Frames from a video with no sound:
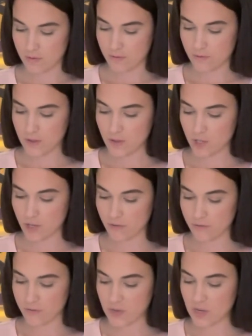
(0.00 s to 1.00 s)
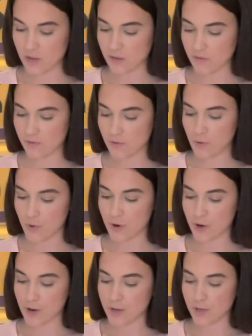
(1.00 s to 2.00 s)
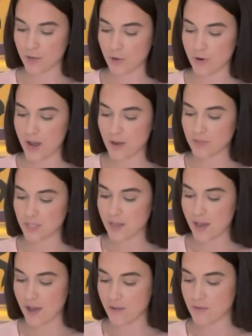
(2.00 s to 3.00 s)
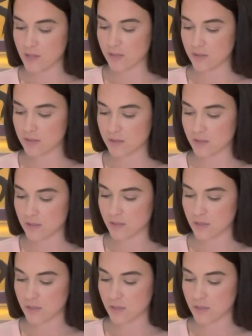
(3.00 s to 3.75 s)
feeling your feet on the floor, your crown to the heavens,